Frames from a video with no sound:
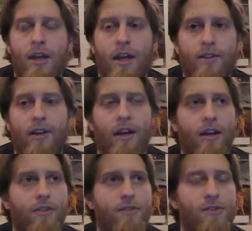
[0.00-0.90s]

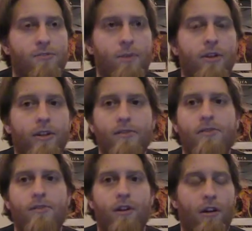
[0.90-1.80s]
the
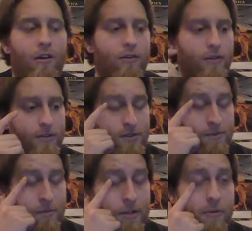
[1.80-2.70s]
spirits of
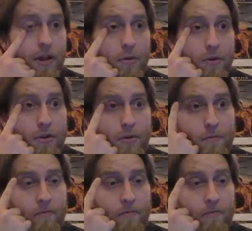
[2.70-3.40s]
some people that were...